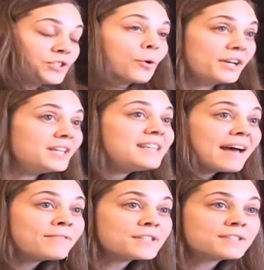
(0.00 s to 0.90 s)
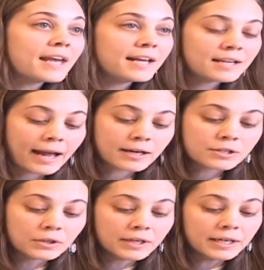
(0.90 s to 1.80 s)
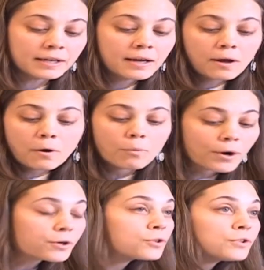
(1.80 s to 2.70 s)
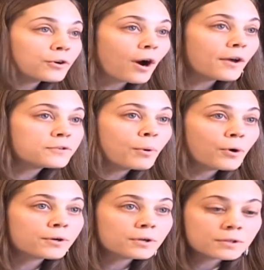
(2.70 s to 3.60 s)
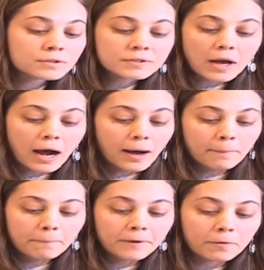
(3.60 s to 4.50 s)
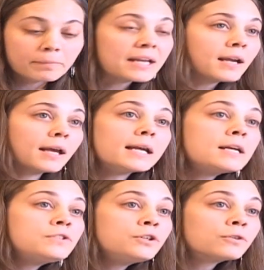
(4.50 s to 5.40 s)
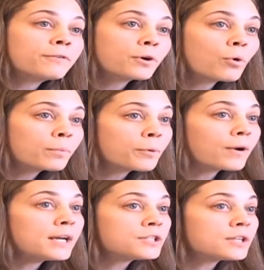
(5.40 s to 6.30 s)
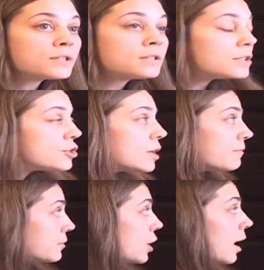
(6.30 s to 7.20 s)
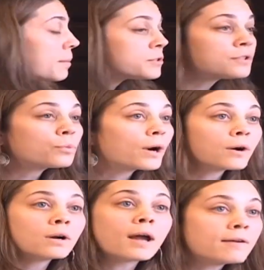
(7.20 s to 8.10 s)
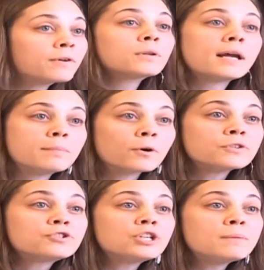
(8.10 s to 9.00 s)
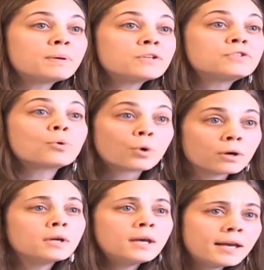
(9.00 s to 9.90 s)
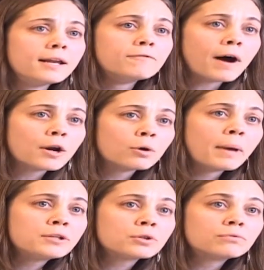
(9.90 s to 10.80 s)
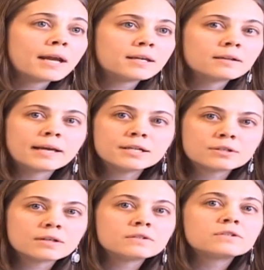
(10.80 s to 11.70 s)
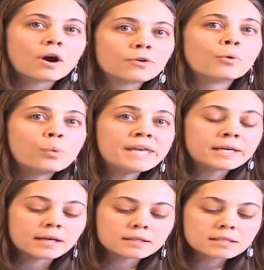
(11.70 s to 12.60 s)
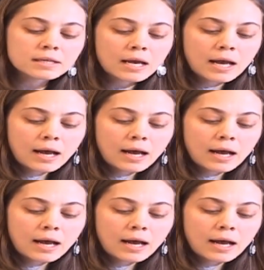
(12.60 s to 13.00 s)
it's going to devastate, actually, workers across borders, making it easier for corporations to shift jobs to wherever labor is cheapest or environmental regulations are the weakest.